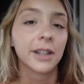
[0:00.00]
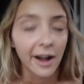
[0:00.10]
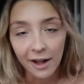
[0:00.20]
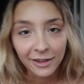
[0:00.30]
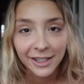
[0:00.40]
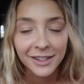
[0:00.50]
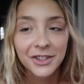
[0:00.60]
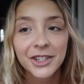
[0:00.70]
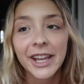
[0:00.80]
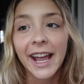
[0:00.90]

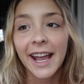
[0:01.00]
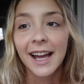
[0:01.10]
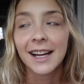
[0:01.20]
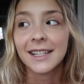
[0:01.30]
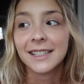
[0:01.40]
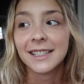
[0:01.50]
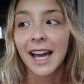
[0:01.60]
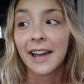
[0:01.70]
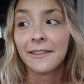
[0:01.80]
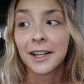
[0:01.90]
college,
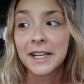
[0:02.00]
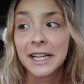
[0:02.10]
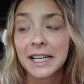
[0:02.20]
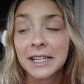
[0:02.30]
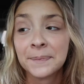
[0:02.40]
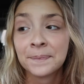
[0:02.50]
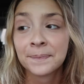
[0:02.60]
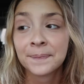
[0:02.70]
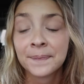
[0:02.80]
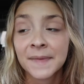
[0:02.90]
and I felt like,
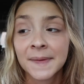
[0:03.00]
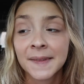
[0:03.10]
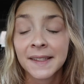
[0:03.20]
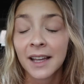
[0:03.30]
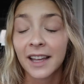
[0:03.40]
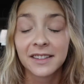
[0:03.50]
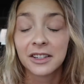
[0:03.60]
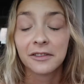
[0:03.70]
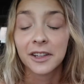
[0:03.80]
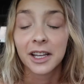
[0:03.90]
I
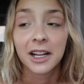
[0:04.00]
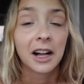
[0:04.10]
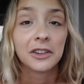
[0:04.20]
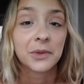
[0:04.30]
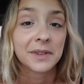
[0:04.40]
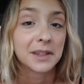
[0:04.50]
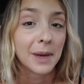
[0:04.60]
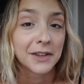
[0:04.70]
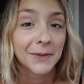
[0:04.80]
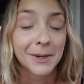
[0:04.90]
still feel like college was the
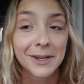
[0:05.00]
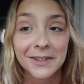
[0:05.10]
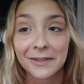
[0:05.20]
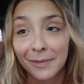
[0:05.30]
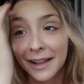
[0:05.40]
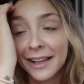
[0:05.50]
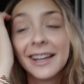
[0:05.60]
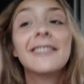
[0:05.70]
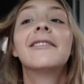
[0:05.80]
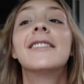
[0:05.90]
best 4 years of my
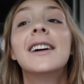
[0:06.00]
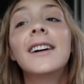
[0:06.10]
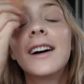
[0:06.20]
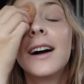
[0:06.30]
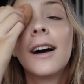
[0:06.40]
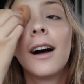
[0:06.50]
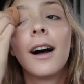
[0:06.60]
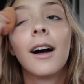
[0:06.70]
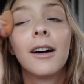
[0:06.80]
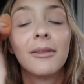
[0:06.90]
life.
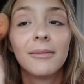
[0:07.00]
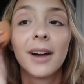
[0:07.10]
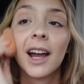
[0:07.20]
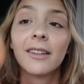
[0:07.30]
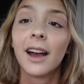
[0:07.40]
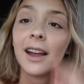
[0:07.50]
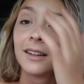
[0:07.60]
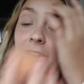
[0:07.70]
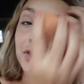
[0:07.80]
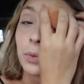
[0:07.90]
I
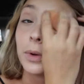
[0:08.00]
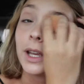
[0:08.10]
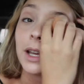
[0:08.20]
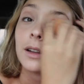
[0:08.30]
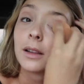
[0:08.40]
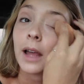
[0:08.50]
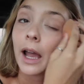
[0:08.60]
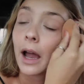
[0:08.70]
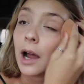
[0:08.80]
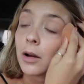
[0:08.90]
read a tweet,
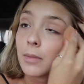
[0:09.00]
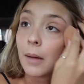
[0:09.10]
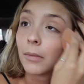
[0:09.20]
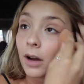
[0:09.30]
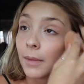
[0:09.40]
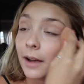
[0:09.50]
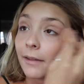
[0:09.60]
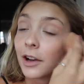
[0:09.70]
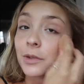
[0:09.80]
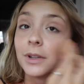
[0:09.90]
like, I remember my
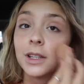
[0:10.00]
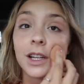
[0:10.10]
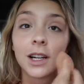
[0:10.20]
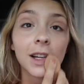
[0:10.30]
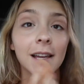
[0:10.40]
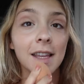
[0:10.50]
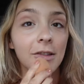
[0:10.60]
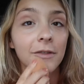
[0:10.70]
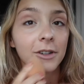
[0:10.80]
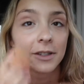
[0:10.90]
freshman year, like
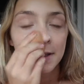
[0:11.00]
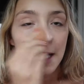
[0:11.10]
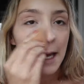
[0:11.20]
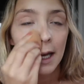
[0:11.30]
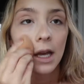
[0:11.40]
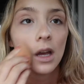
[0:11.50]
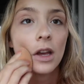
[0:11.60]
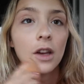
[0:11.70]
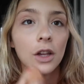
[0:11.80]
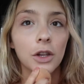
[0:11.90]
the first day,
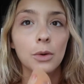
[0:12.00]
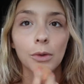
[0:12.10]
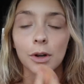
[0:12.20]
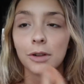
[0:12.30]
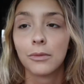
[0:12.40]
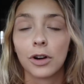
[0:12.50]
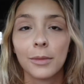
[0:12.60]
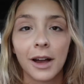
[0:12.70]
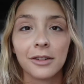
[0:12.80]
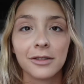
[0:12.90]
you learn more
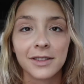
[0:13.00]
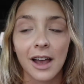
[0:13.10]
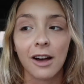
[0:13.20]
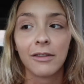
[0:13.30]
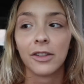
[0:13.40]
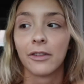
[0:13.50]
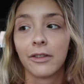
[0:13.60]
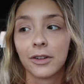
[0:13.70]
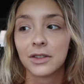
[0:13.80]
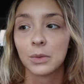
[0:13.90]
about yourself in the
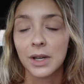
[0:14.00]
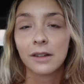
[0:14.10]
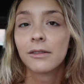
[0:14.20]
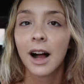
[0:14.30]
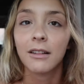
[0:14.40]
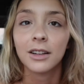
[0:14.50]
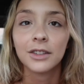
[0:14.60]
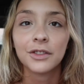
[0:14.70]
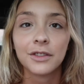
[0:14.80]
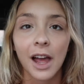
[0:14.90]
first week of
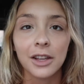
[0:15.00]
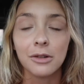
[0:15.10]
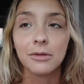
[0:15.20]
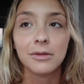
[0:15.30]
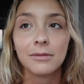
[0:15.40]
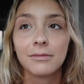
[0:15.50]
college that you